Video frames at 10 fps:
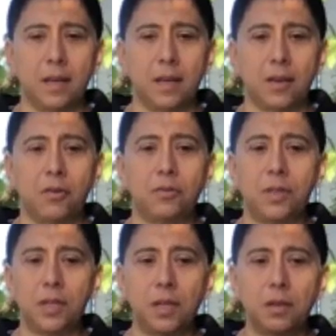
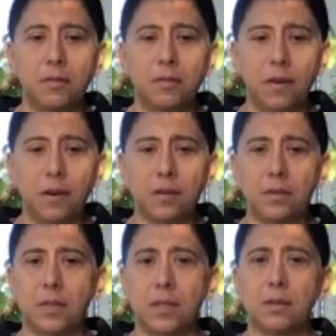continue
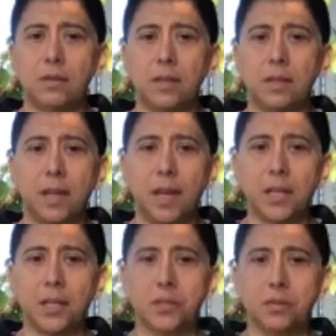focusing on the
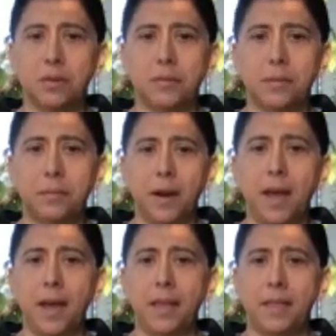direction of your breath.